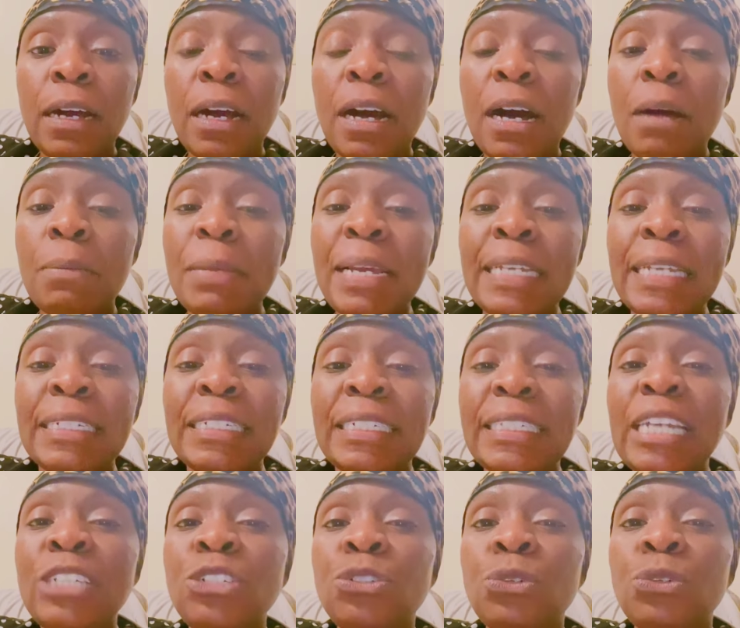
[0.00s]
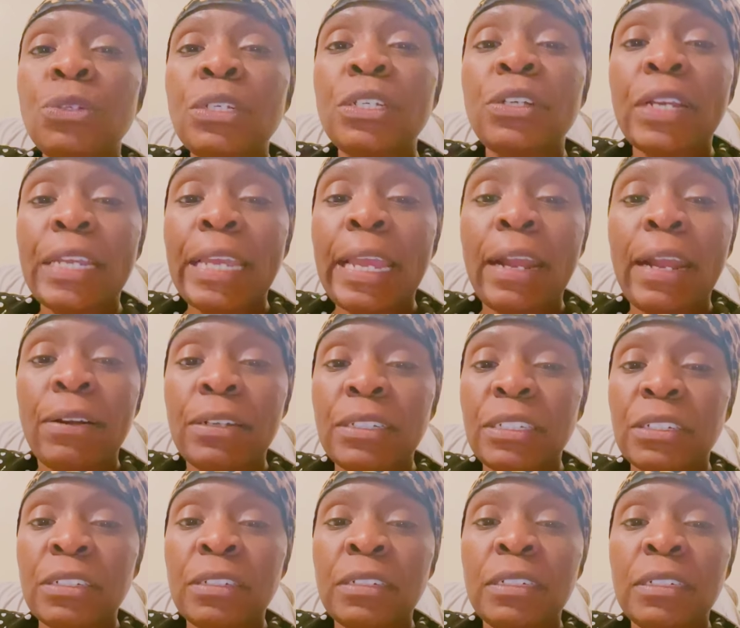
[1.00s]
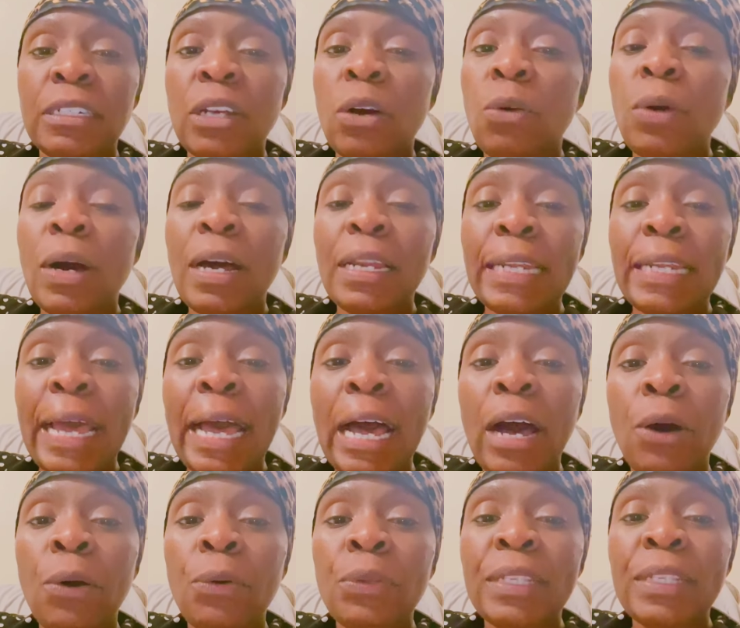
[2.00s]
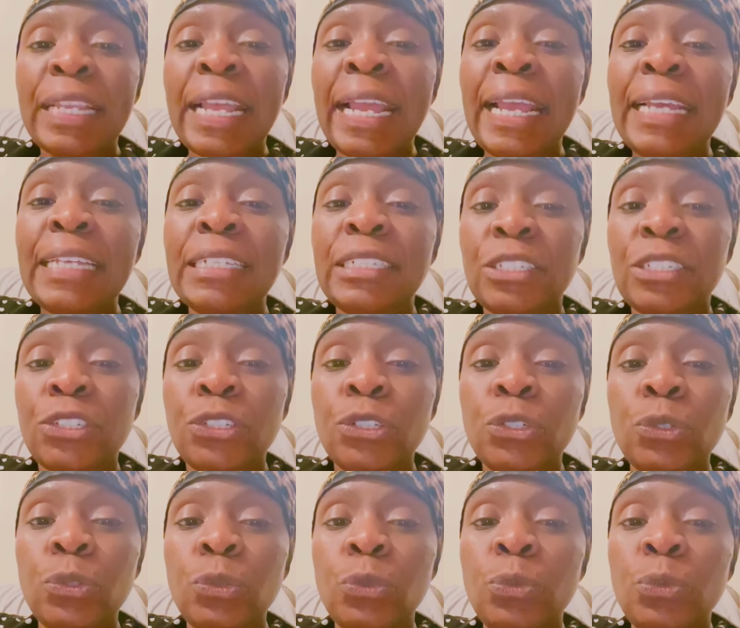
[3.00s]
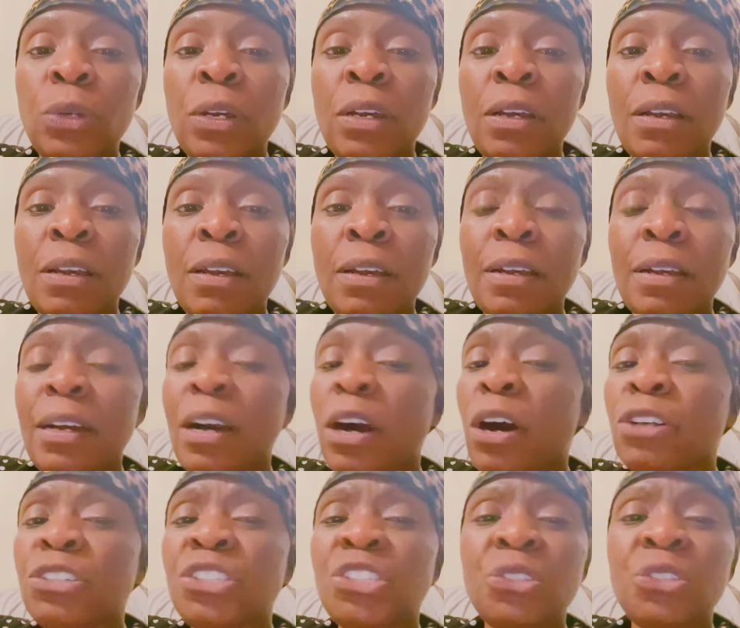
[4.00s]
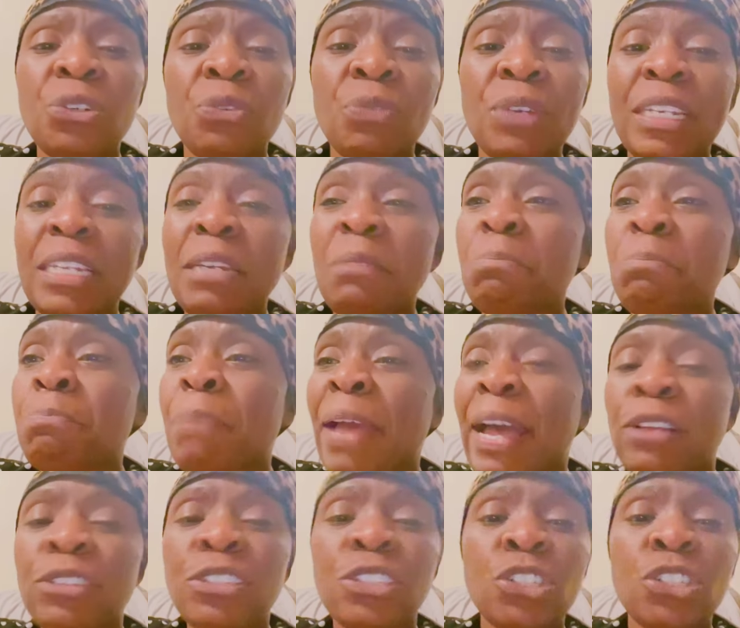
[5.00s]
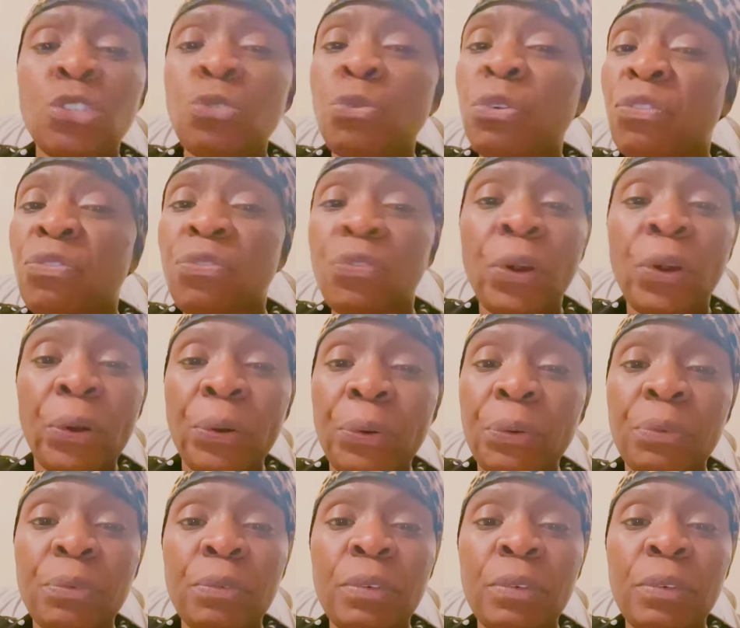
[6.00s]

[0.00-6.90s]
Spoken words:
And stay true to your character. Don't allow things to cause you to really bounce to and fro.